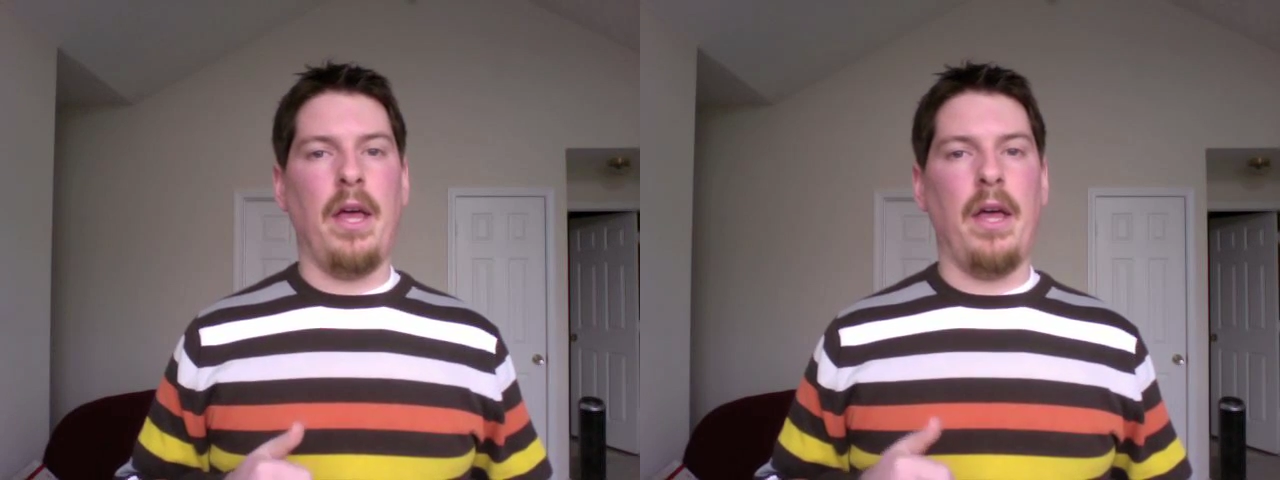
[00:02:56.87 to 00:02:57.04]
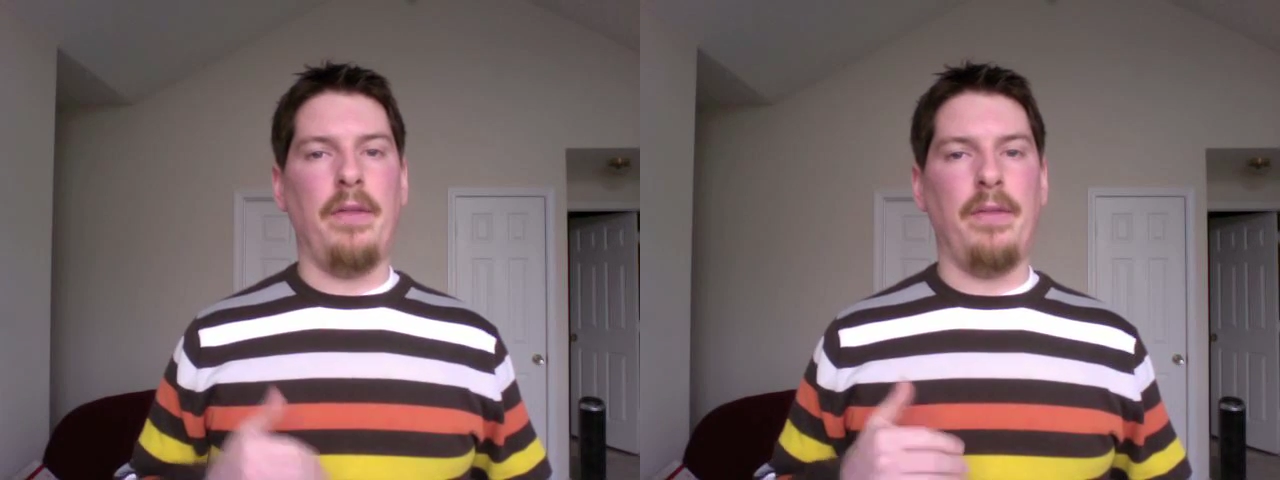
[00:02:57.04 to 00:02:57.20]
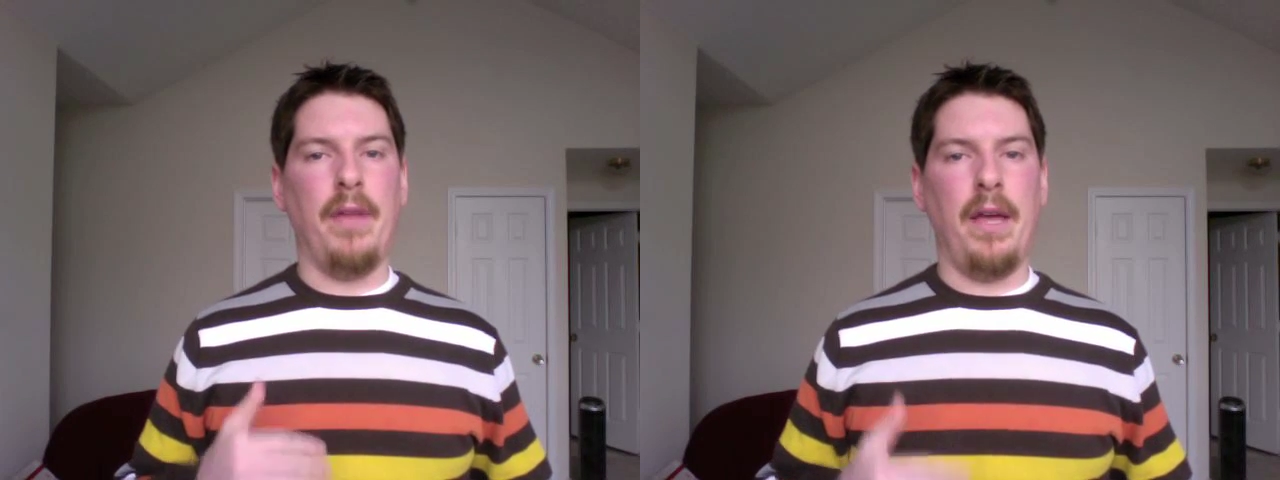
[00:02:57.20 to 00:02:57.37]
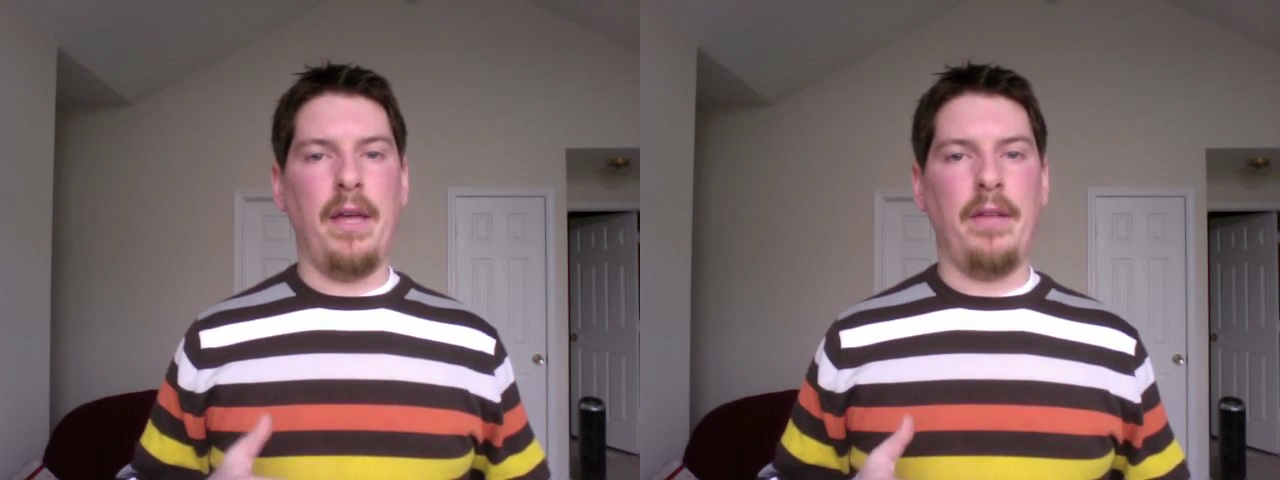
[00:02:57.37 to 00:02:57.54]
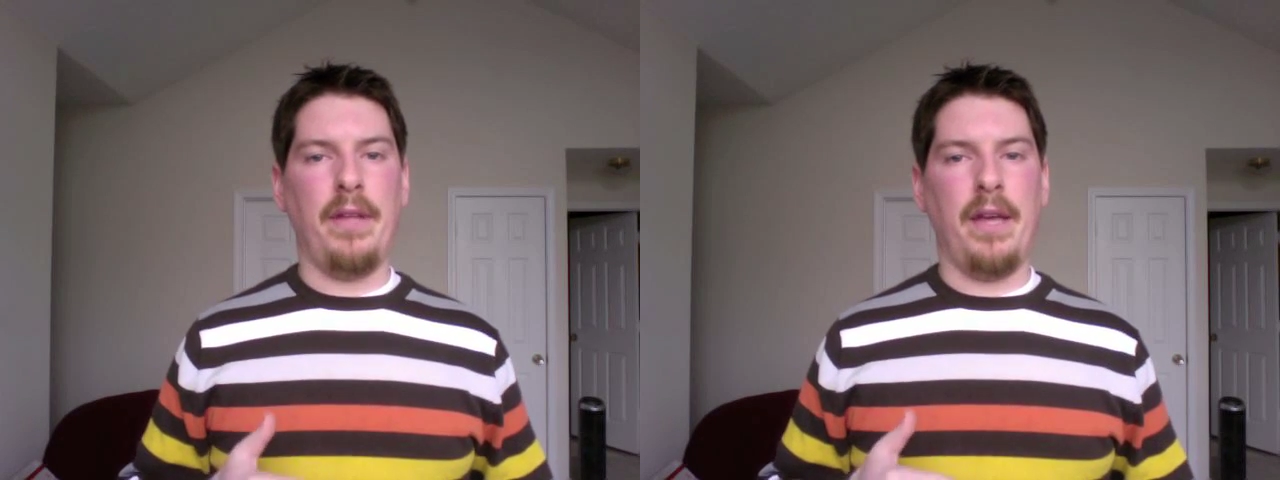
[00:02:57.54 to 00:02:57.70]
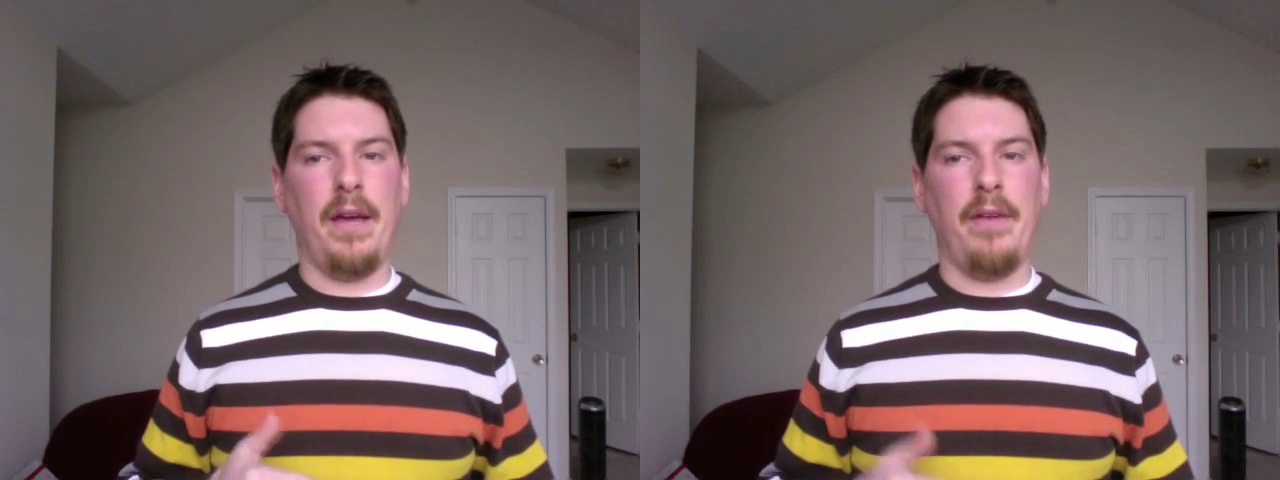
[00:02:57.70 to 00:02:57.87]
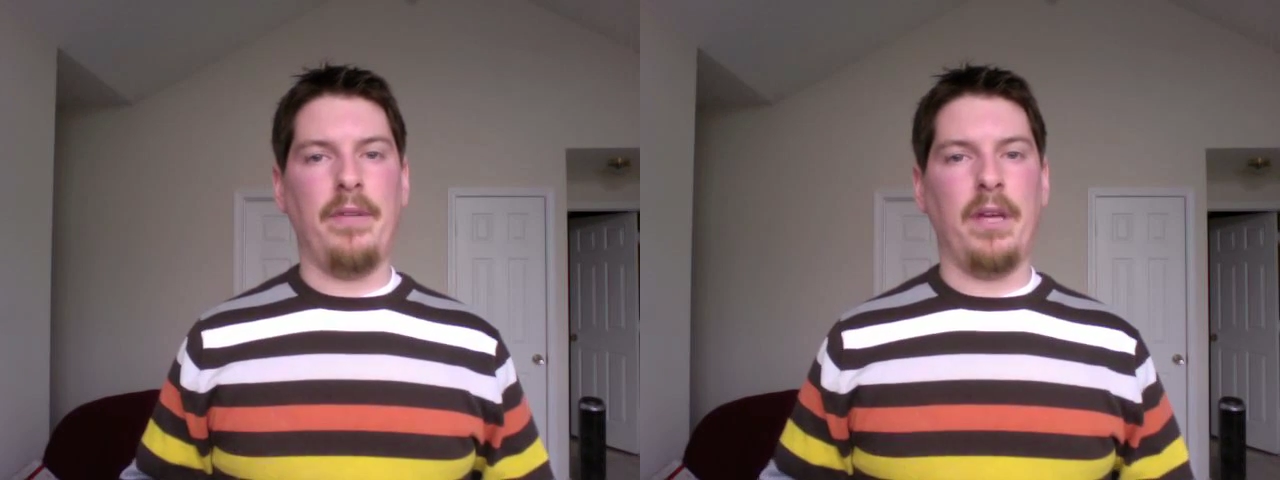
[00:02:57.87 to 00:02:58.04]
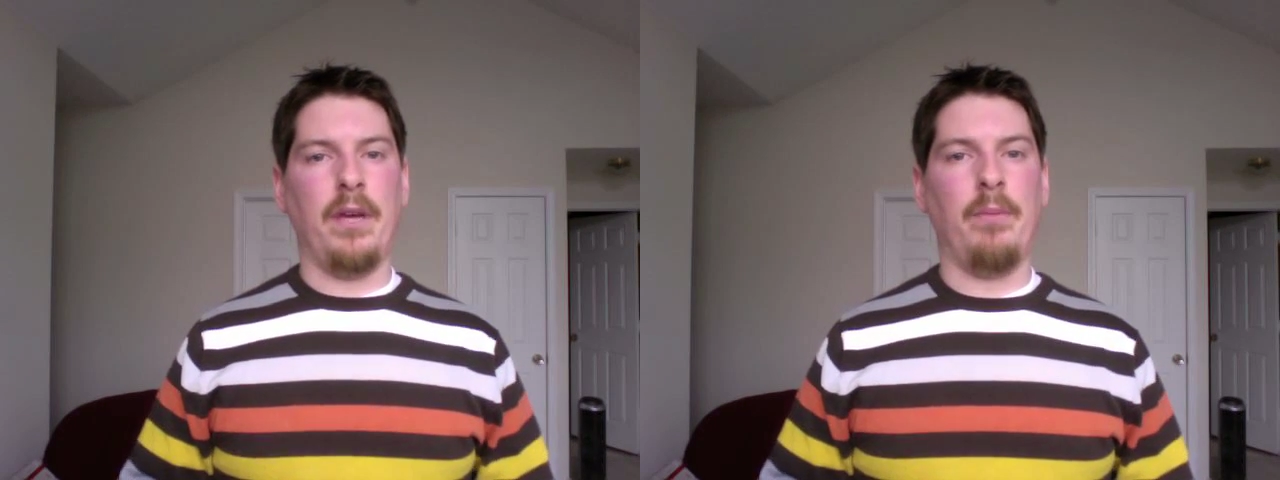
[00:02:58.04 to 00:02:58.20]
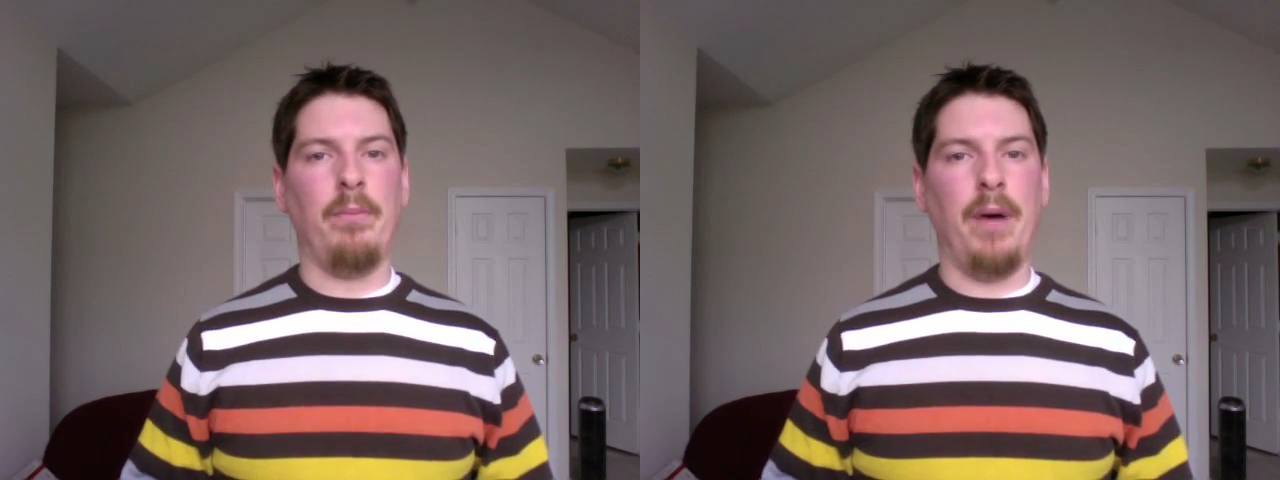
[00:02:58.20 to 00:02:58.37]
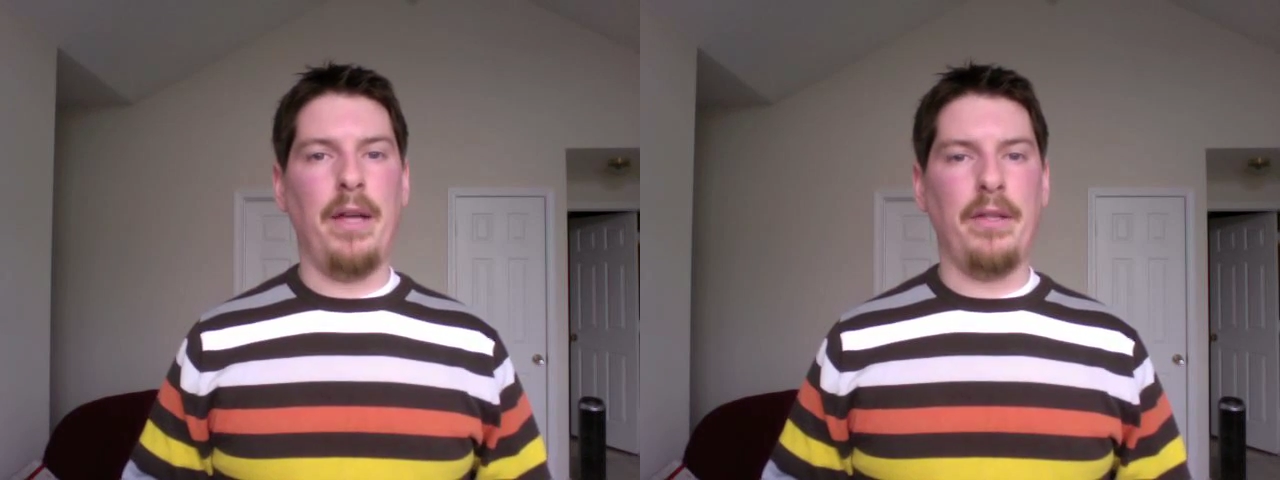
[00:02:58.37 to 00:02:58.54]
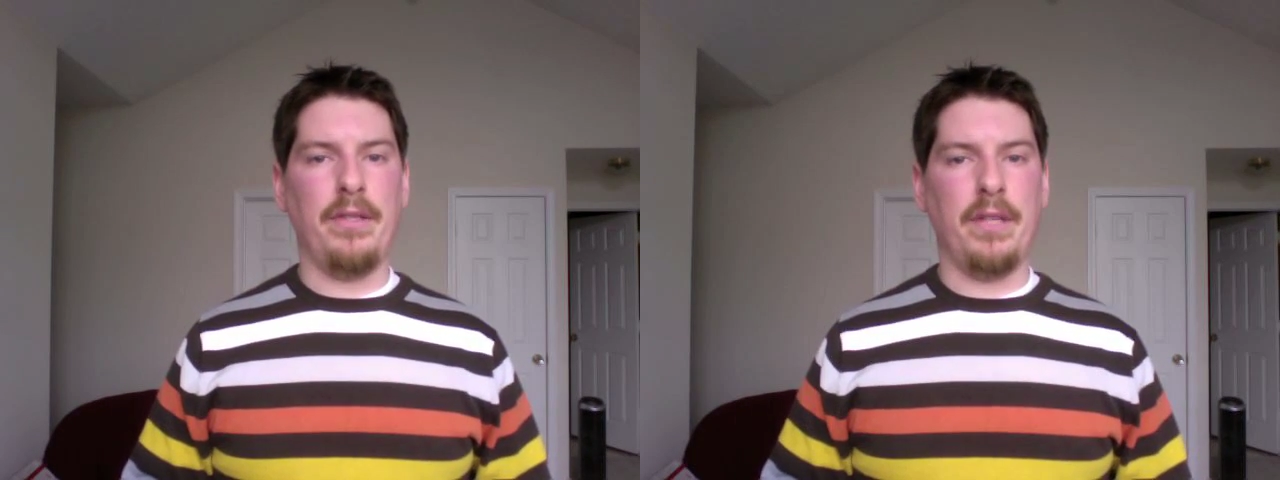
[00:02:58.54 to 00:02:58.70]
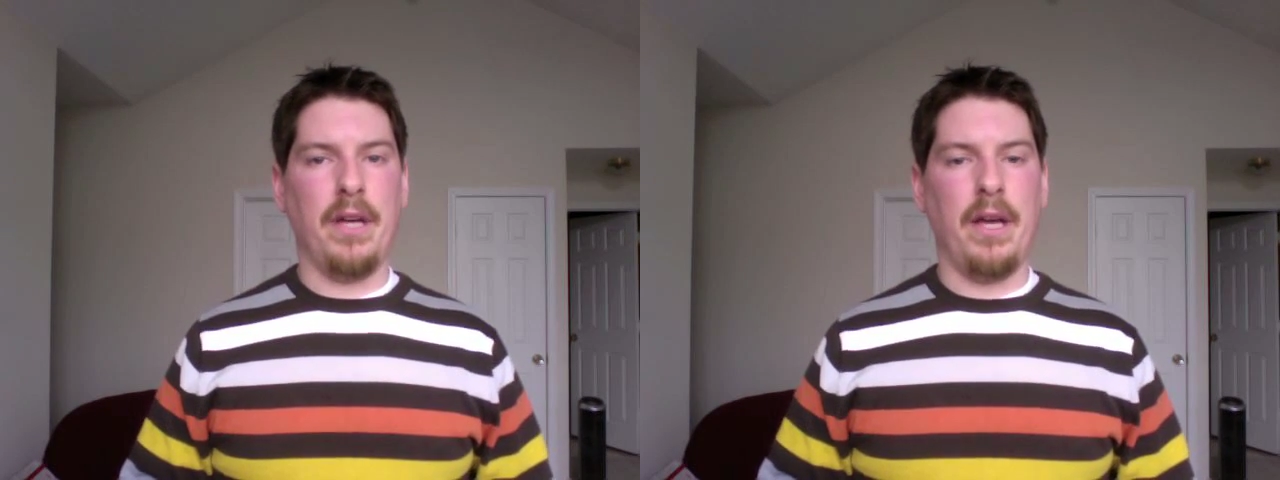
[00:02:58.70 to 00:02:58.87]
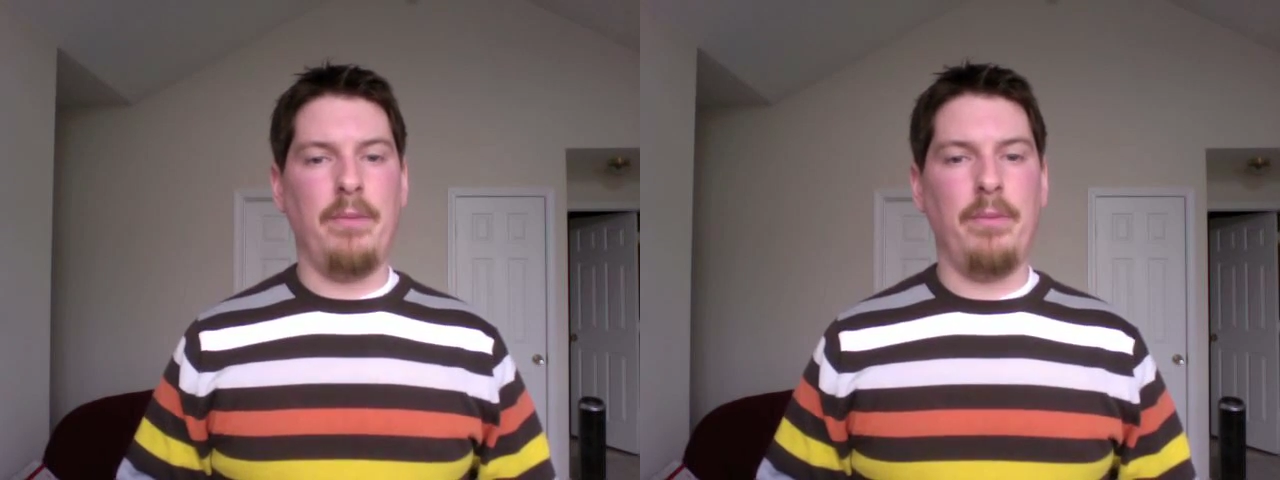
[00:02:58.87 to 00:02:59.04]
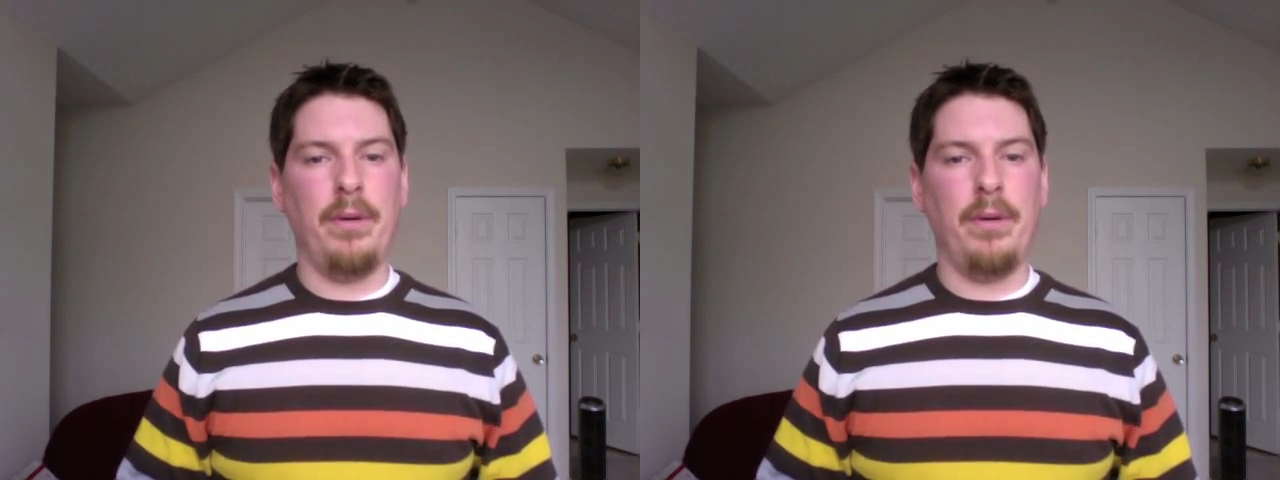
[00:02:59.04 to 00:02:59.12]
And then they have the combined type,